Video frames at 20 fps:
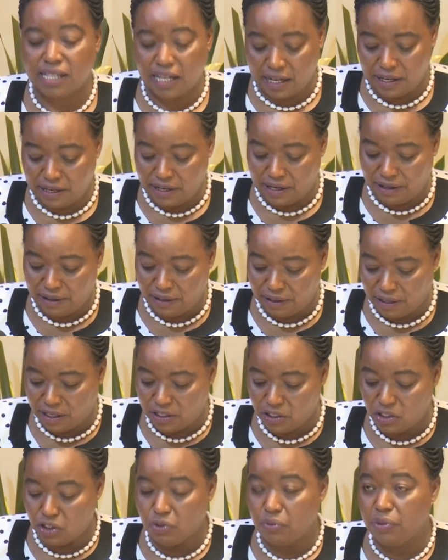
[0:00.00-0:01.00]
Kenya,
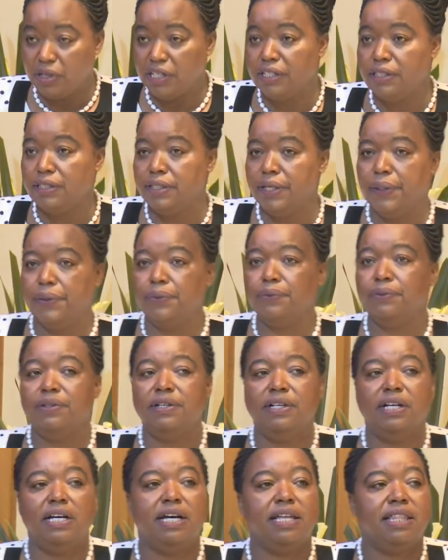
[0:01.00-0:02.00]
and you will know
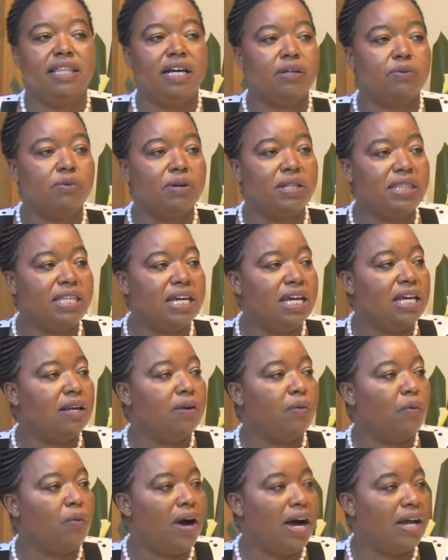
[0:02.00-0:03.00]
that
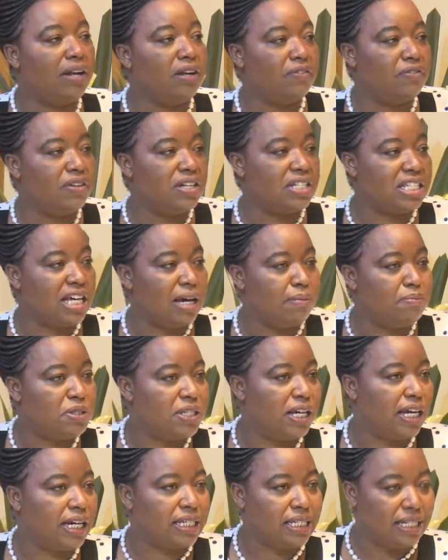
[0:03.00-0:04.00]
within one of the
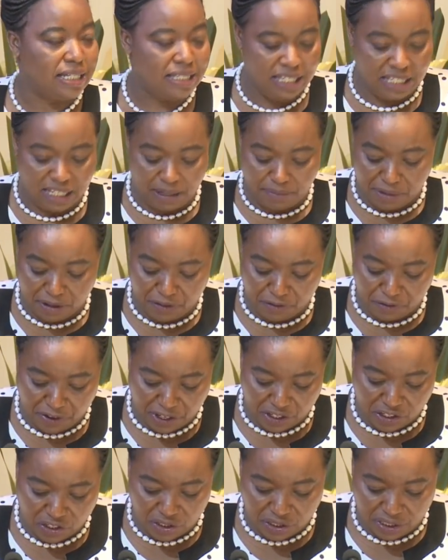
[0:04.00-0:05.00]
subsectors in the
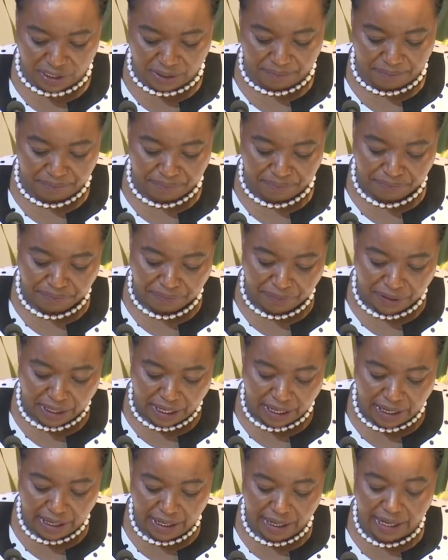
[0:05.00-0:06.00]
manufacturing
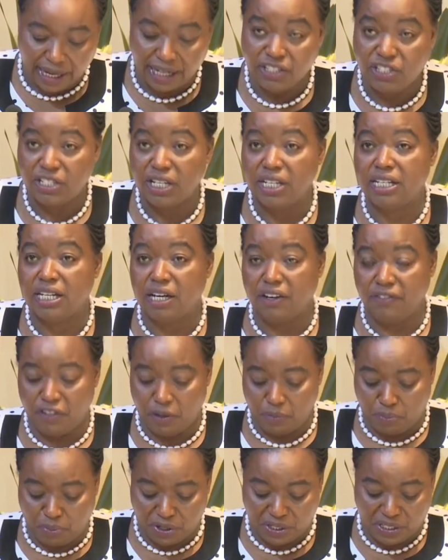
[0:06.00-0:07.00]
uh, agenda of
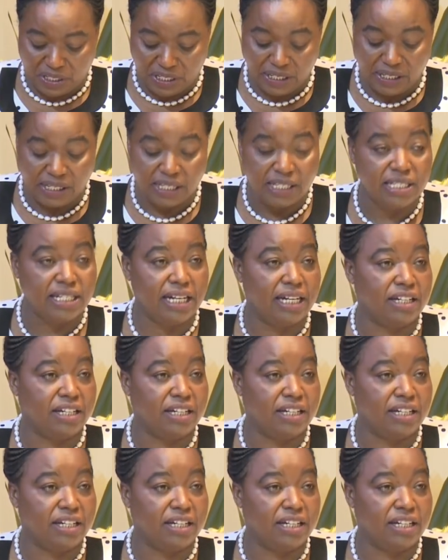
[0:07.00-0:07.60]
the president is